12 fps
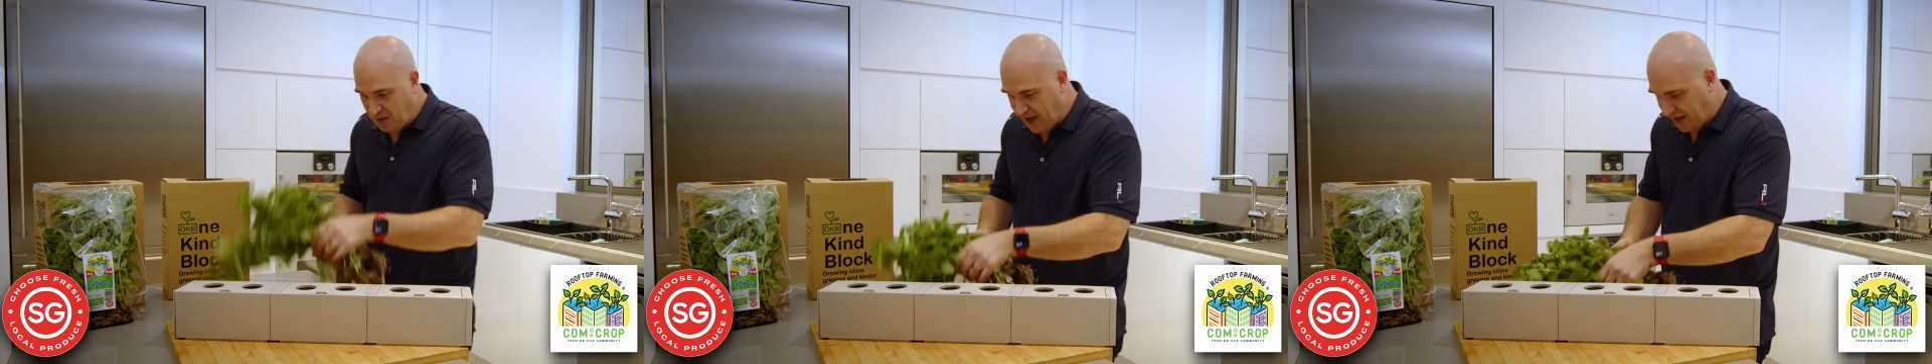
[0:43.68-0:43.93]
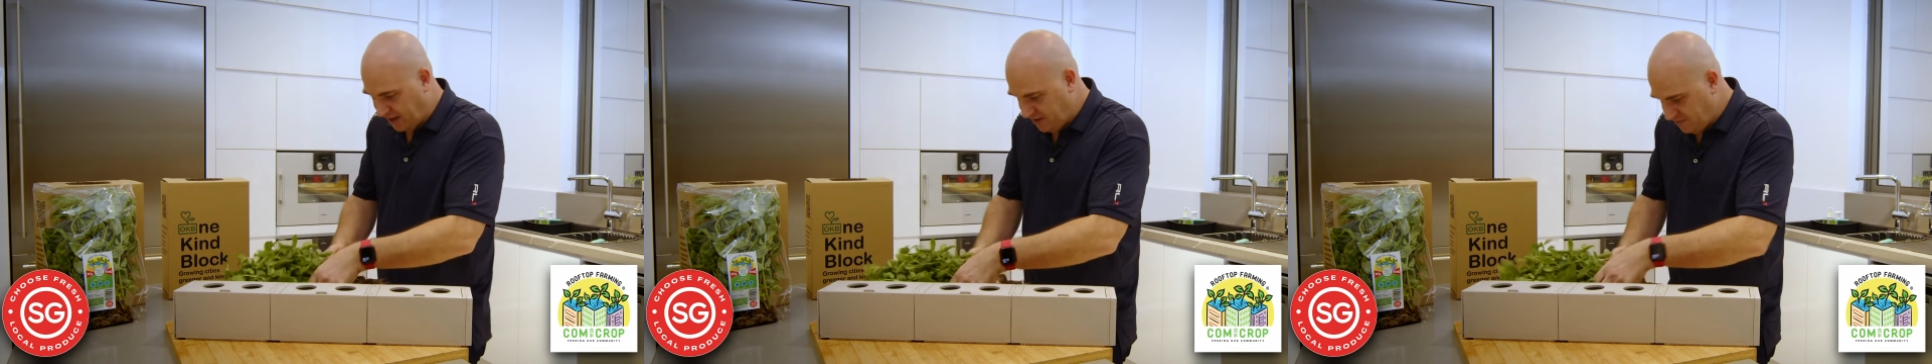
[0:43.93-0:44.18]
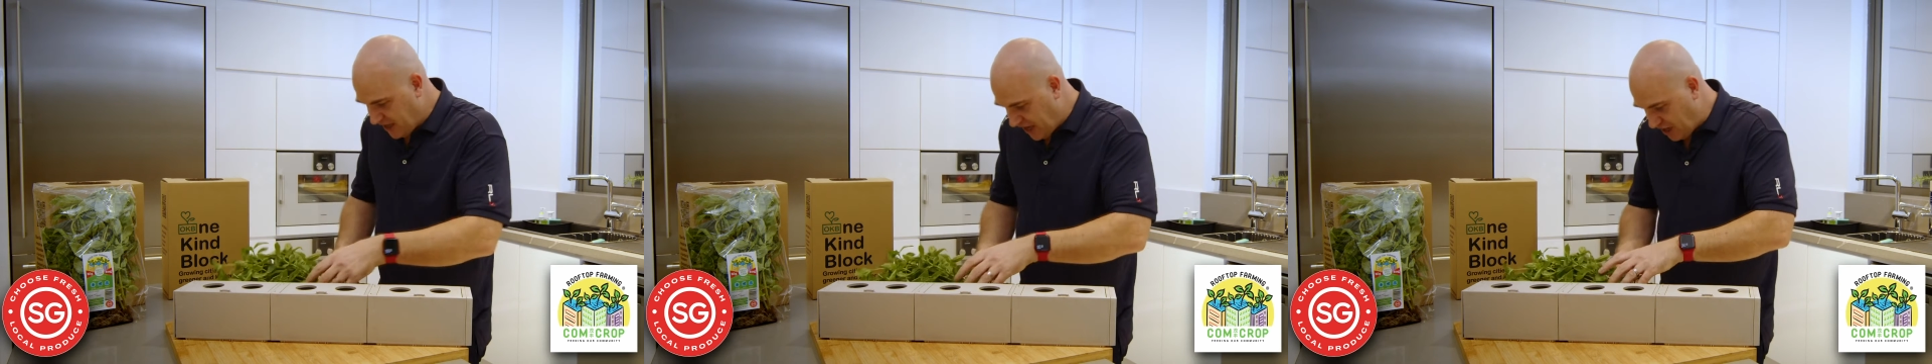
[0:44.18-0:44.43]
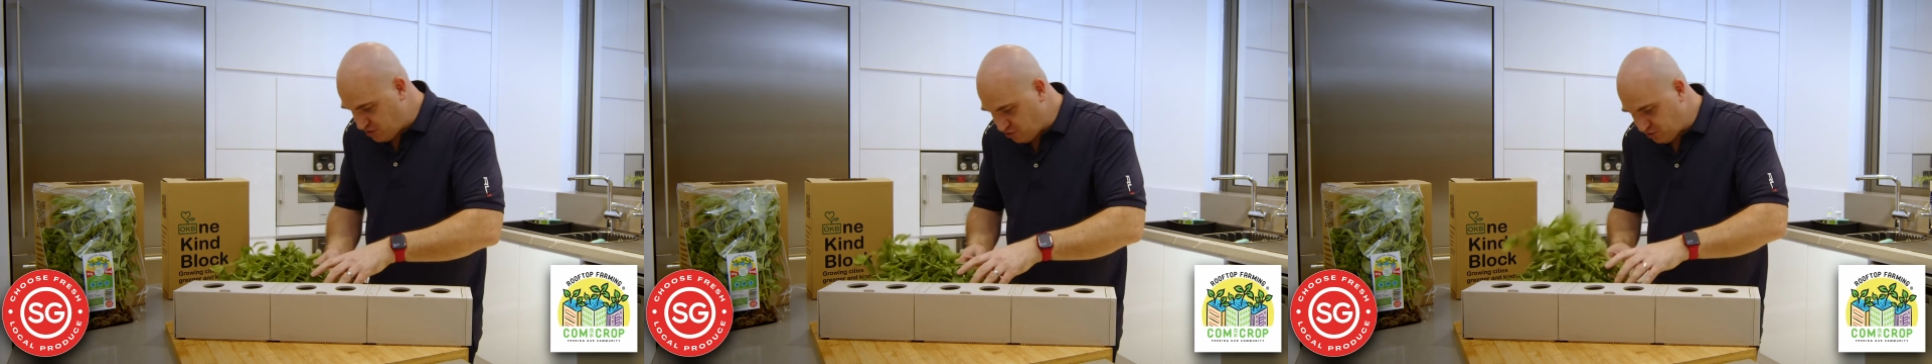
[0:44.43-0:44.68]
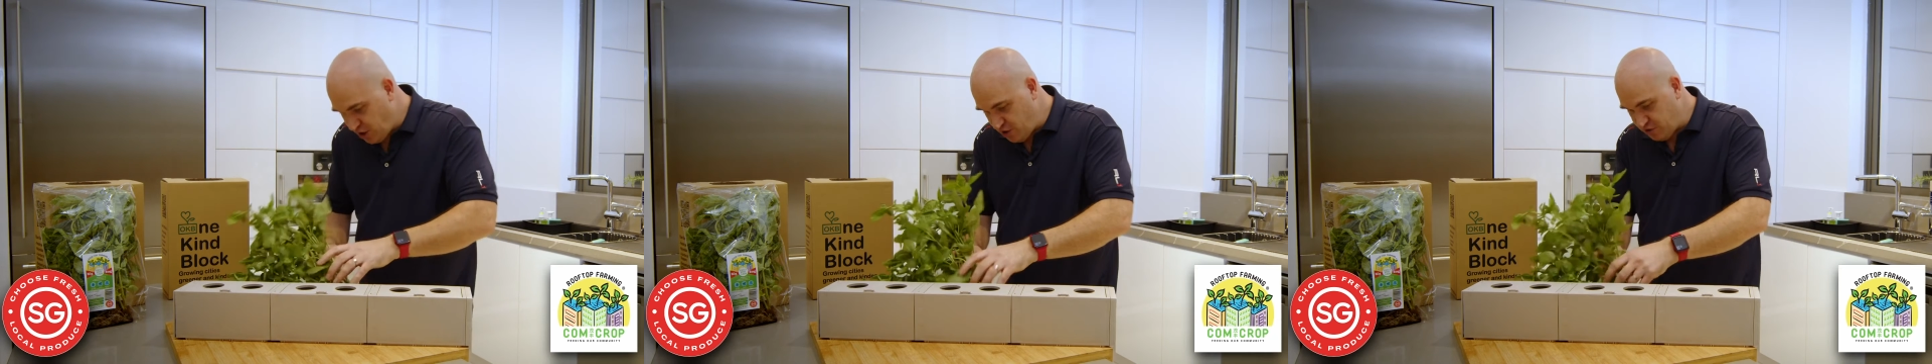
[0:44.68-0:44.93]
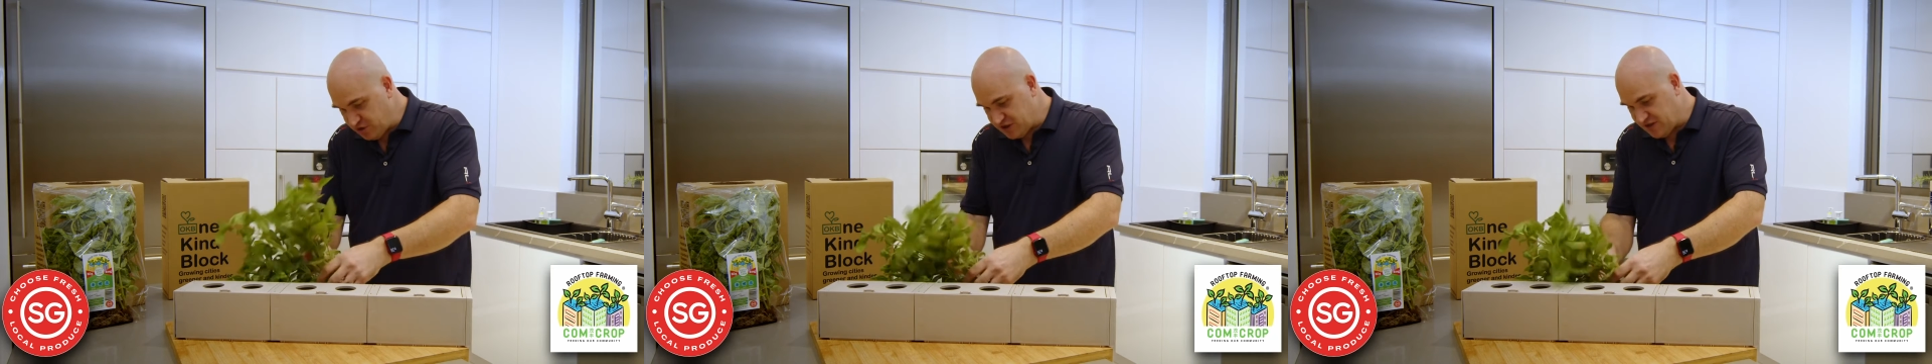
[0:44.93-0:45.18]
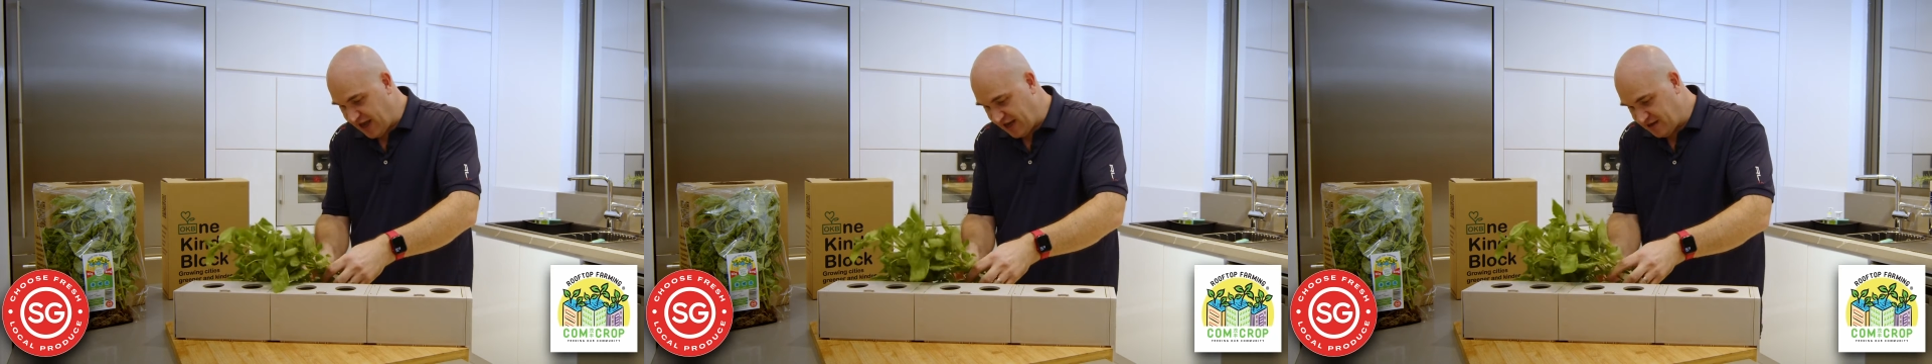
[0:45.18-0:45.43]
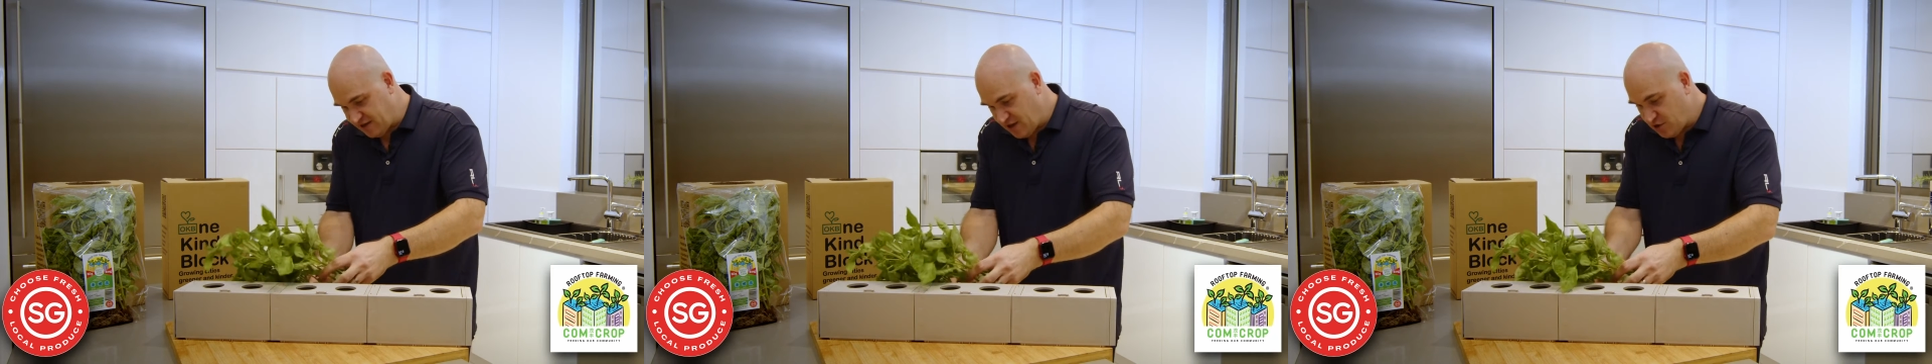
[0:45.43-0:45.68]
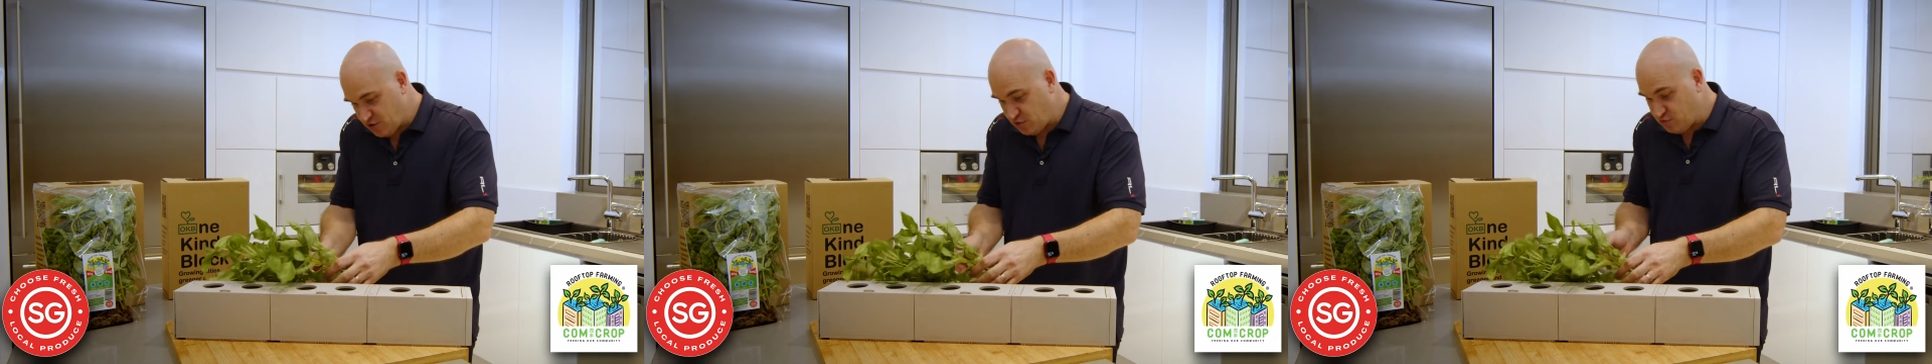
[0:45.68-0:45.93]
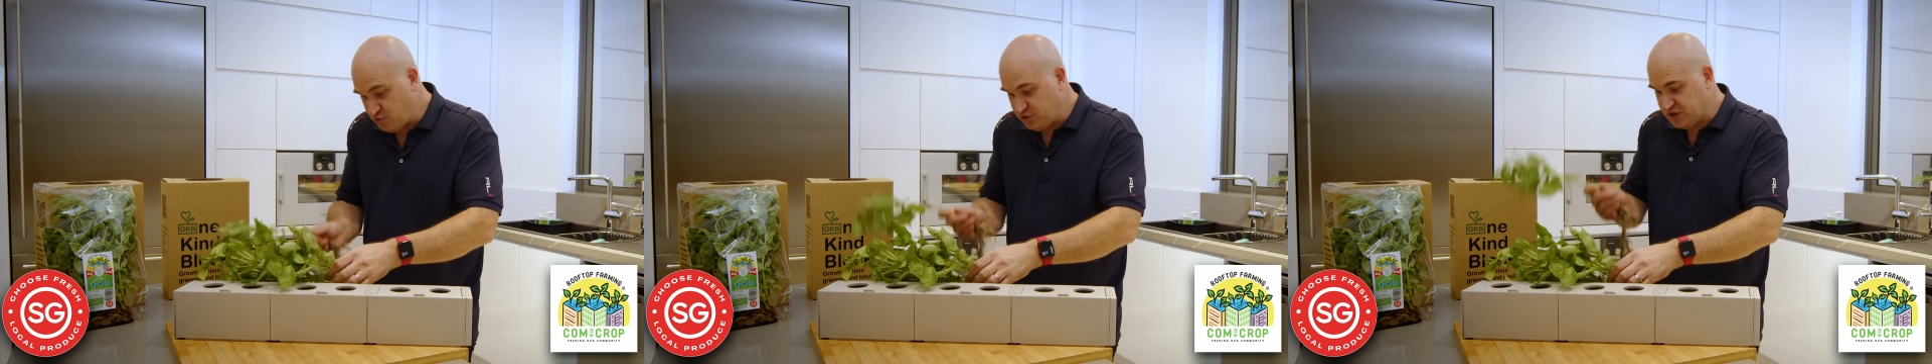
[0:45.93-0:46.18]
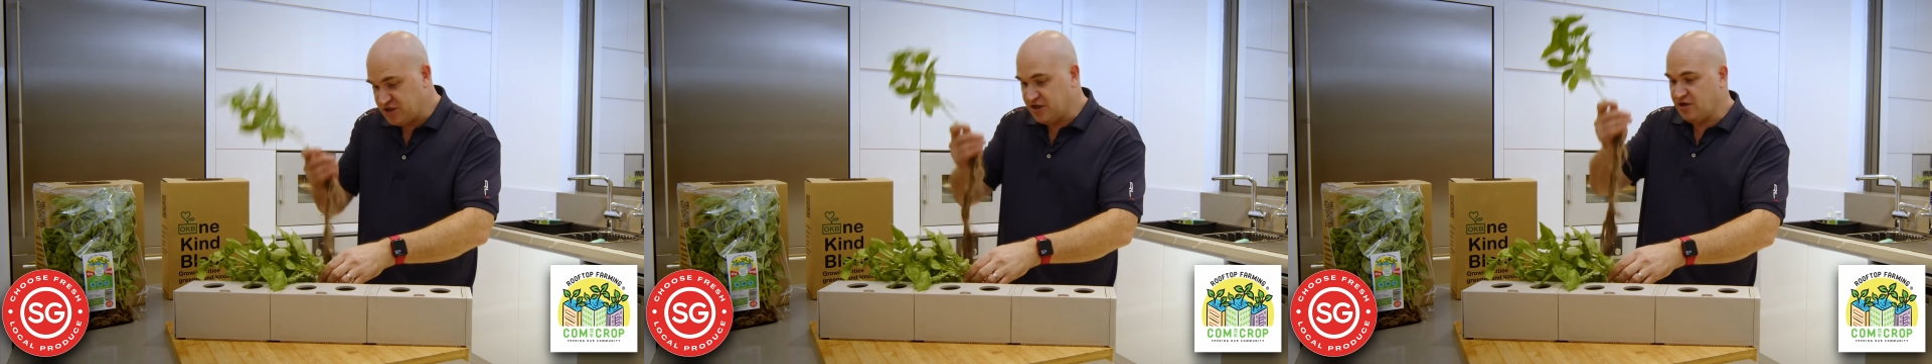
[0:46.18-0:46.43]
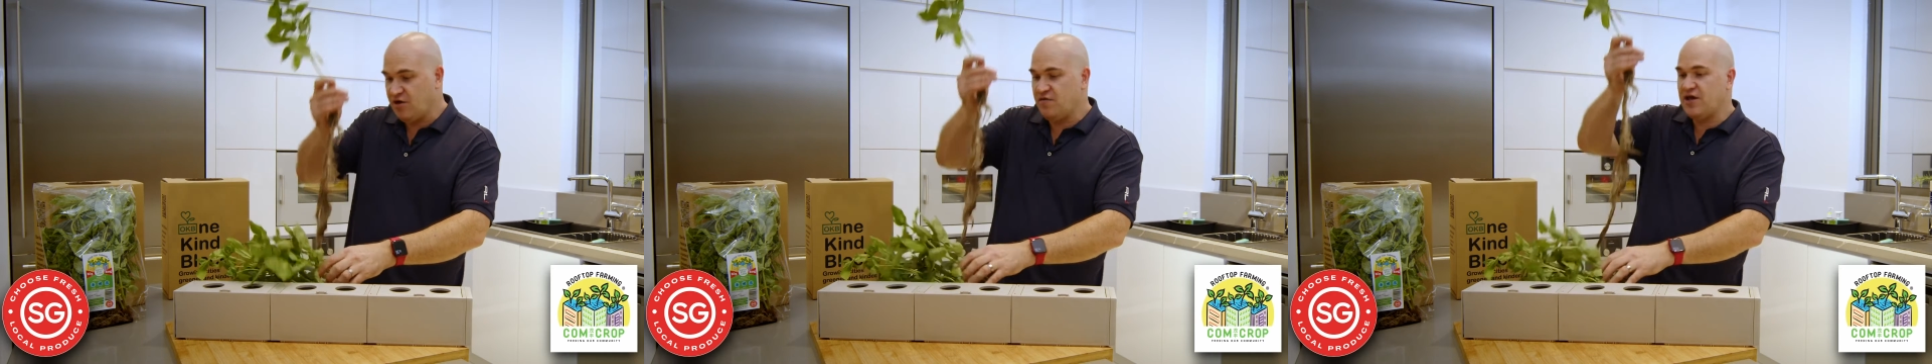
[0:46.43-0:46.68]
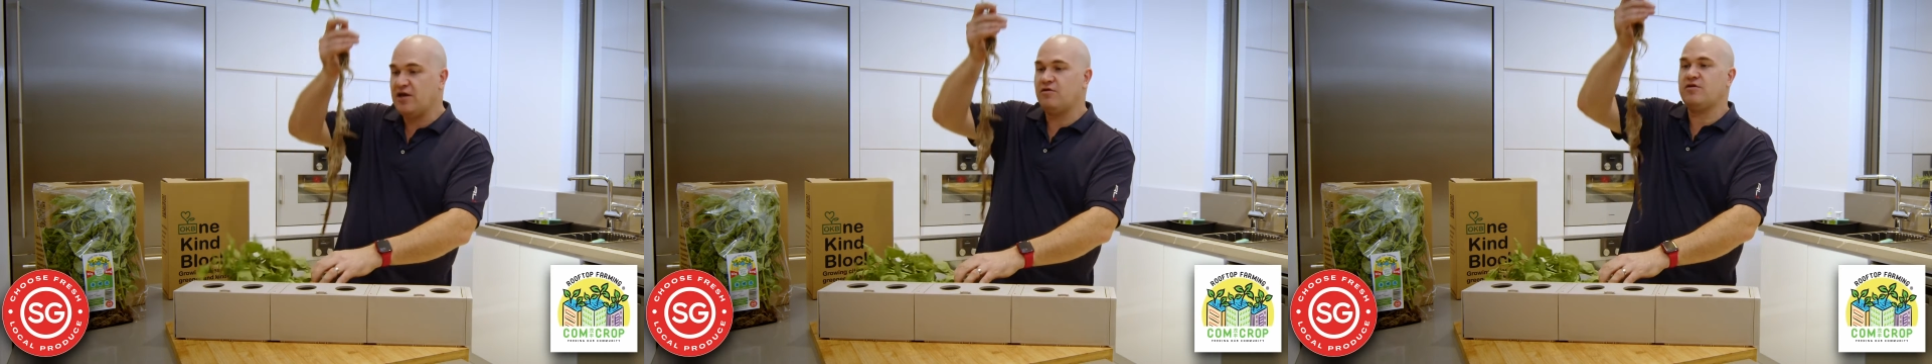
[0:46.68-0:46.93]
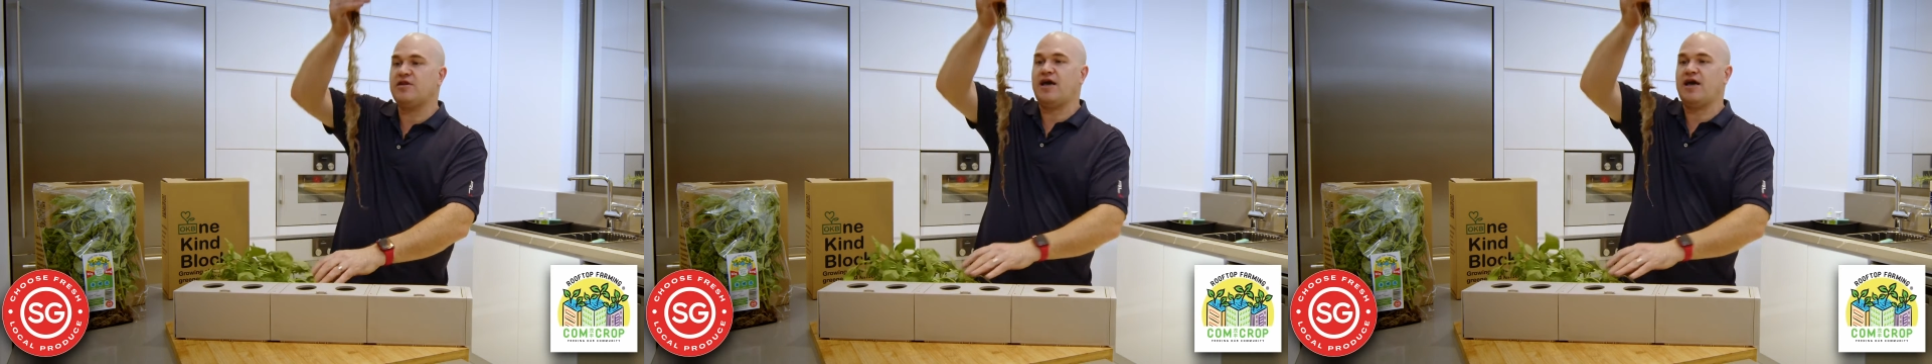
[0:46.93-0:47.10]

pack. And you'll notice that the roots are still on there. Look at